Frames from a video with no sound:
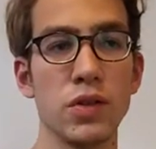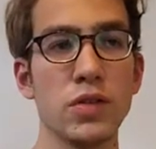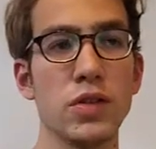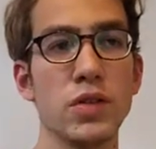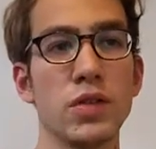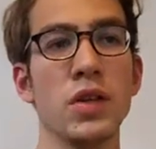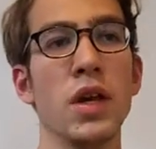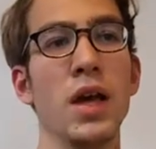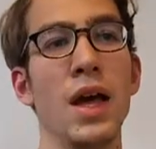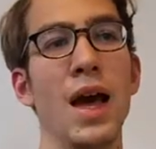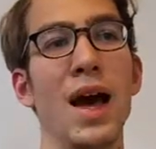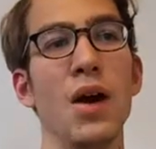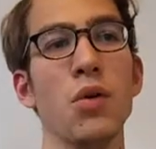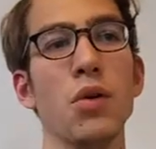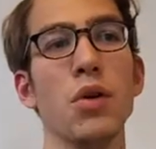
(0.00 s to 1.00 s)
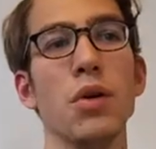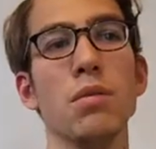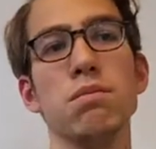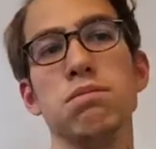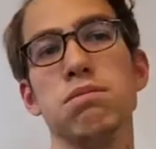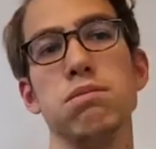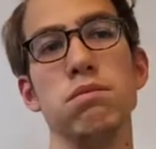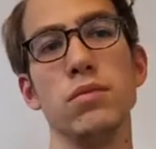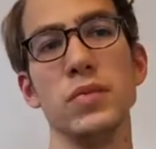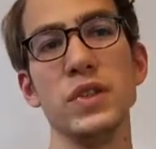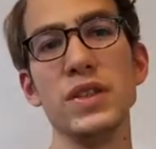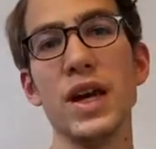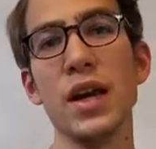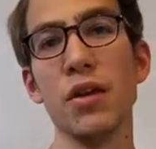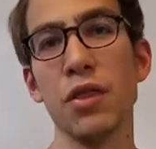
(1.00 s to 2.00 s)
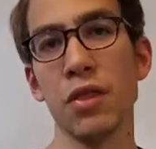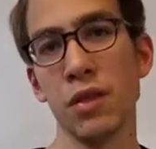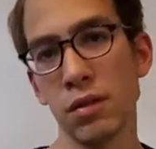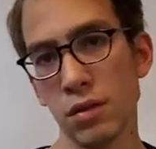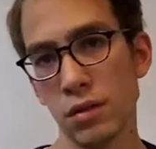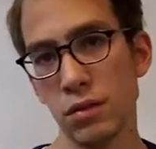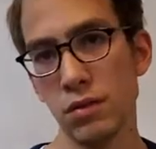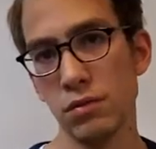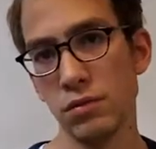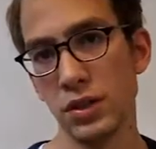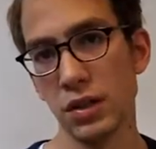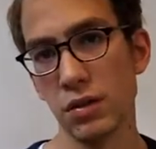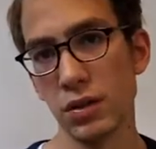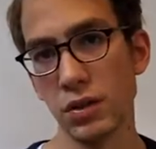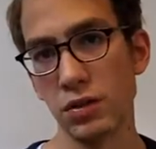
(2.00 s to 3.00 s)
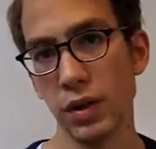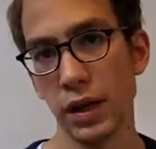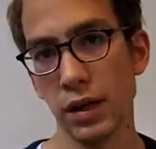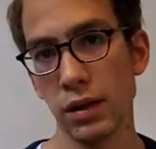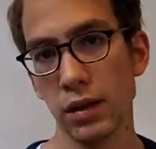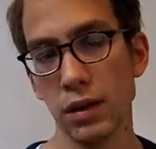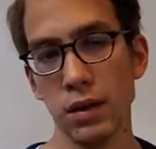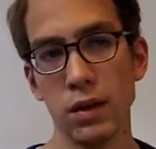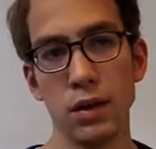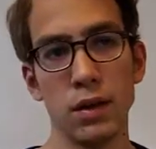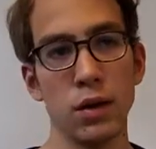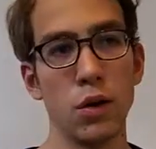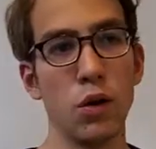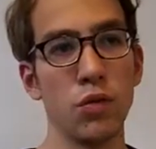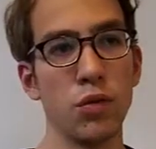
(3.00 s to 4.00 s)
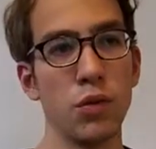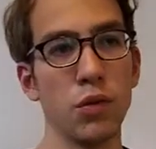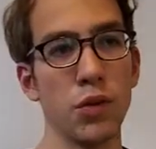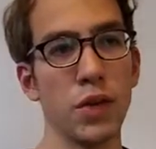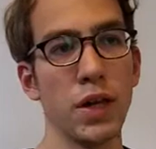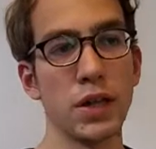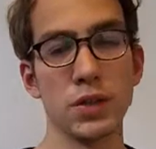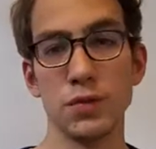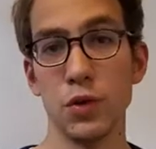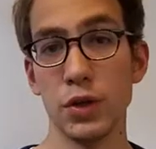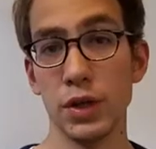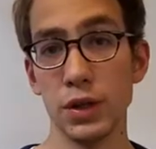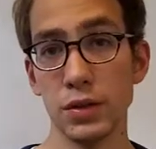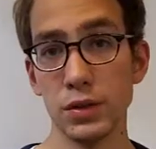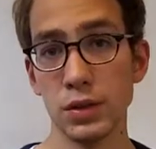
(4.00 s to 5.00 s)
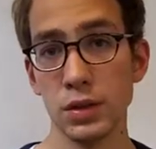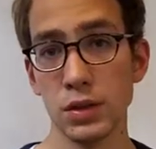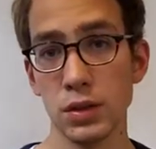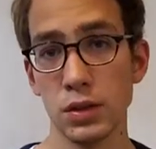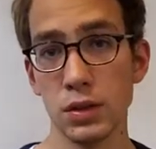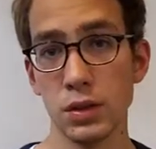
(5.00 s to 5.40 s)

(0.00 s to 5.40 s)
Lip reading: This is our 9th general strike over the last 40 years.